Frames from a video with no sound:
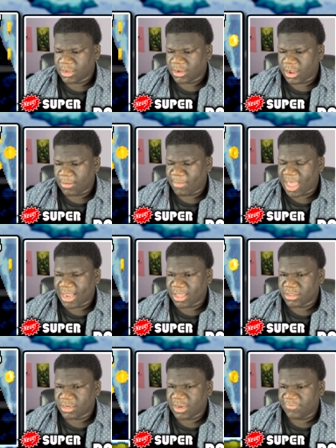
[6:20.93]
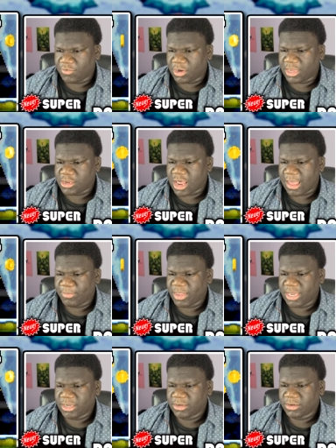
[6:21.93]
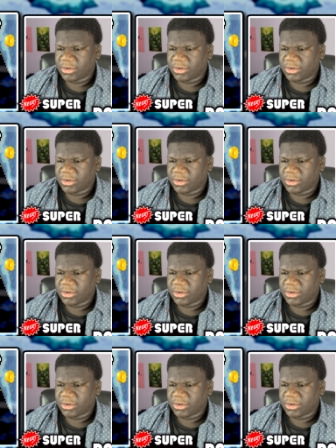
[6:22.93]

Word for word: come back as a different champion